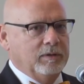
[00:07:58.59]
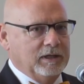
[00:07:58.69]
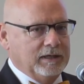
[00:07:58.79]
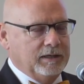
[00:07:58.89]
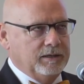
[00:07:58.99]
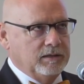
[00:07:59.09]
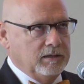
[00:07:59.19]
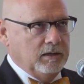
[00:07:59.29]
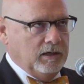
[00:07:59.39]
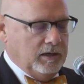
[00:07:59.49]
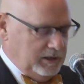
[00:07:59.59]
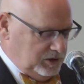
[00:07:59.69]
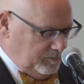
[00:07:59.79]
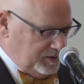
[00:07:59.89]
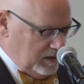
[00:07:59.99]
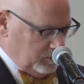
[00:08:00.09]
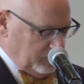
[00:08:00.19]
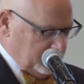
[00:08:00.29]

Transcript: Plan in September of